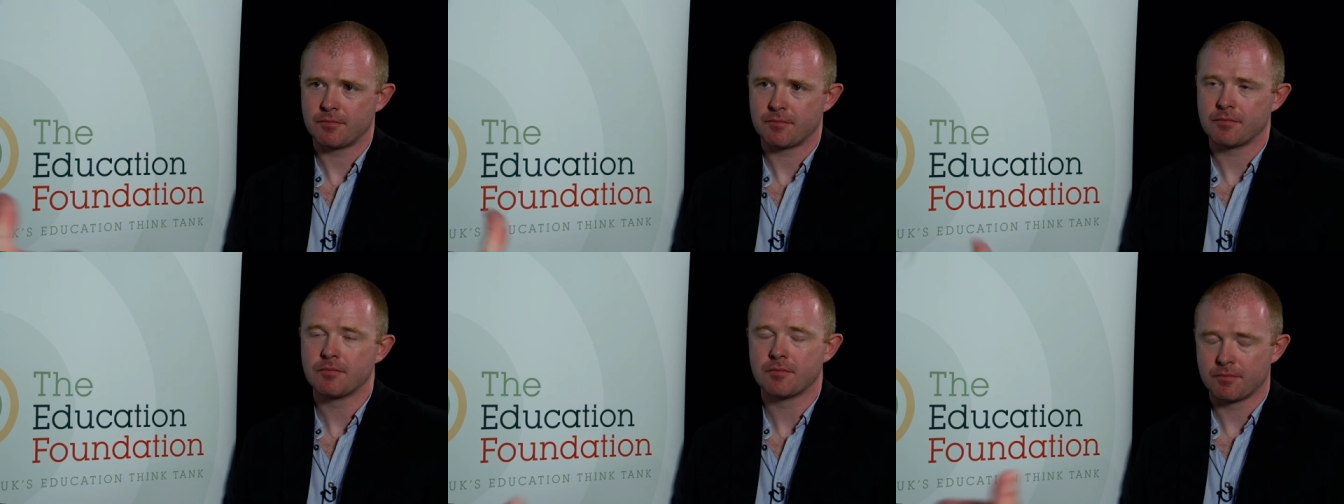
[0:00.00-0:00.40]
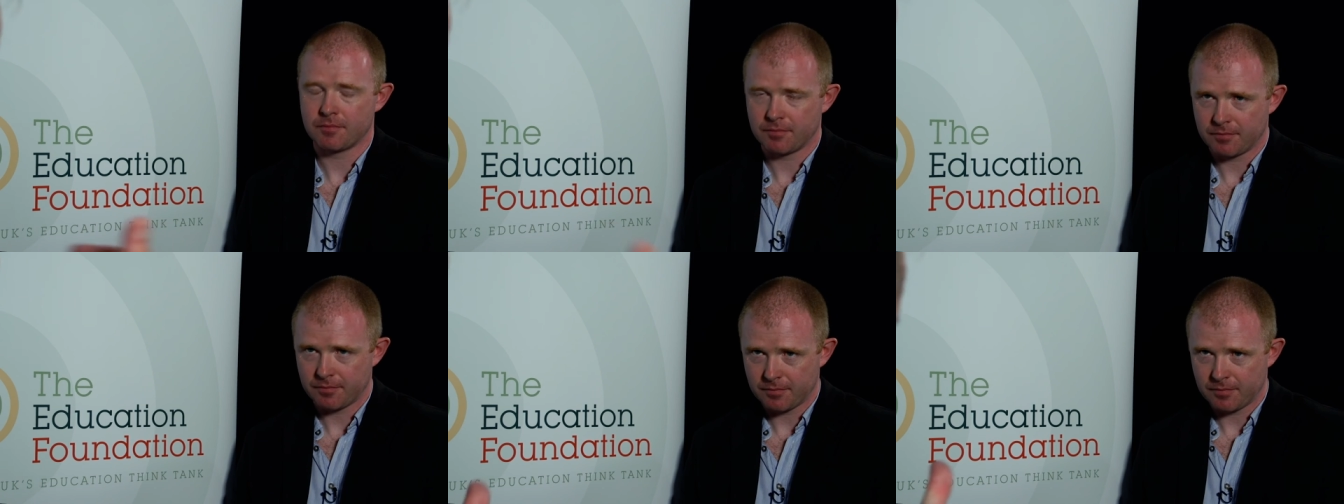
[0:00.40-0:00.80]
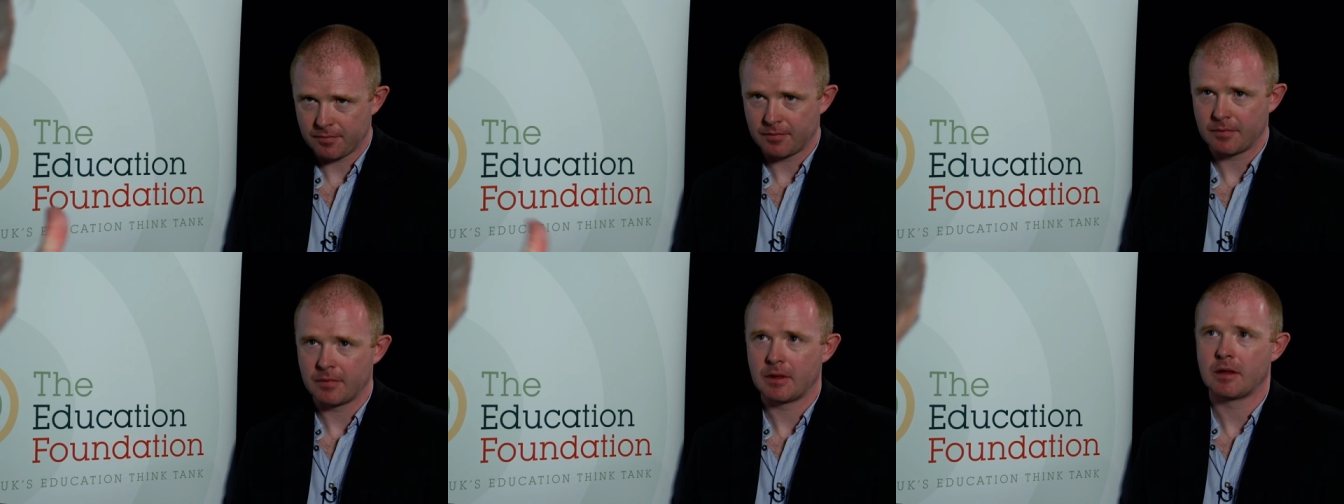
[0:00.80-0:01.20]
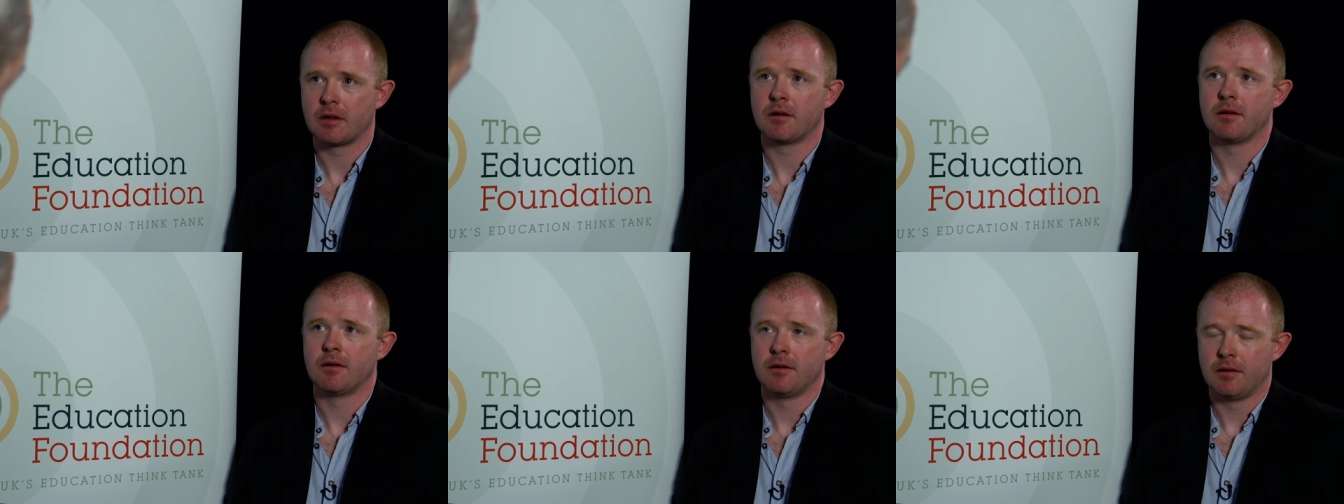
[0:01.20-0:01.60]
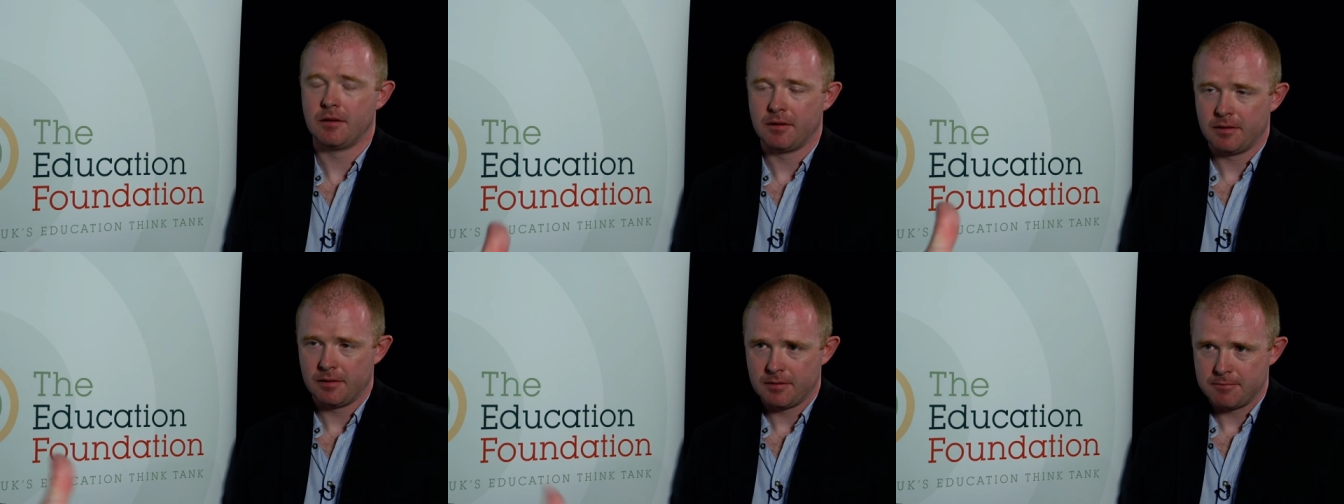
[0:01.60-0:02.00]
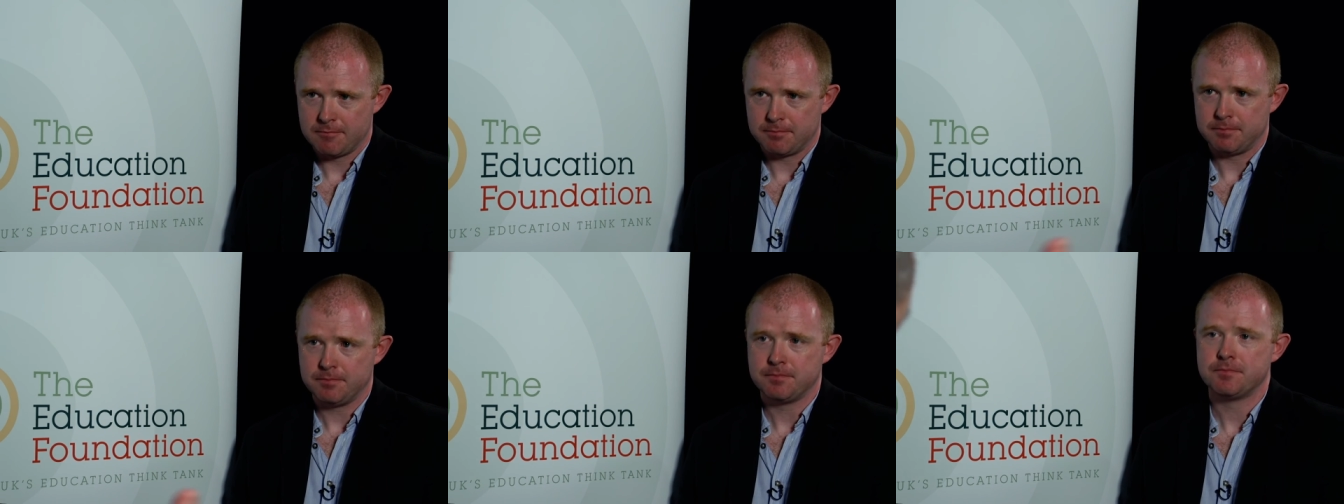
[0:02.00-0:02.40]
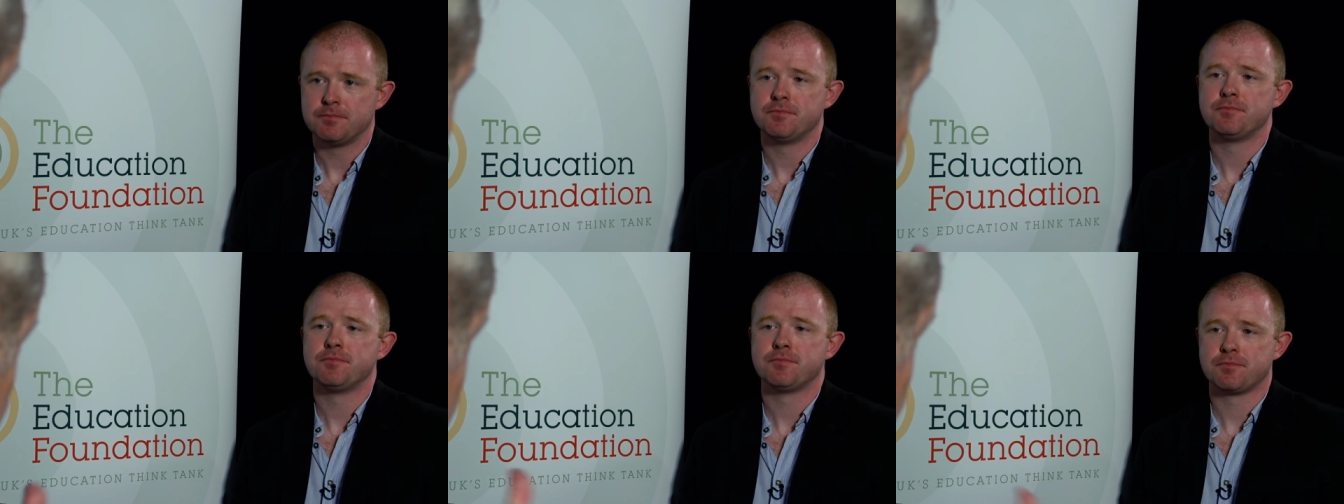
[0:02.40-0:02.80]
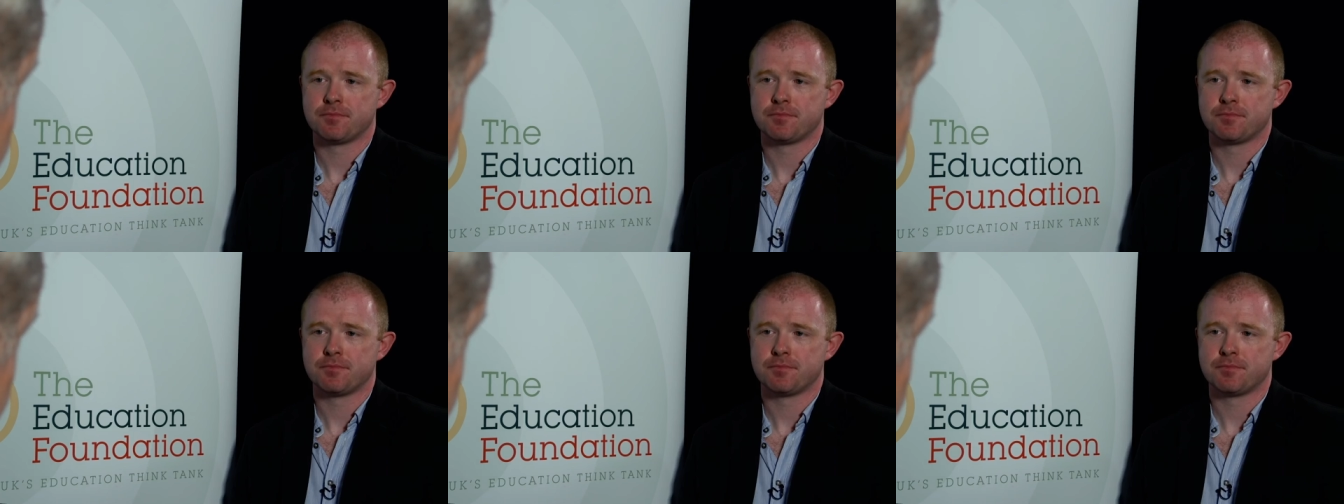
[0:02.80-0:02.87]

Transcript: always ongoing review of this,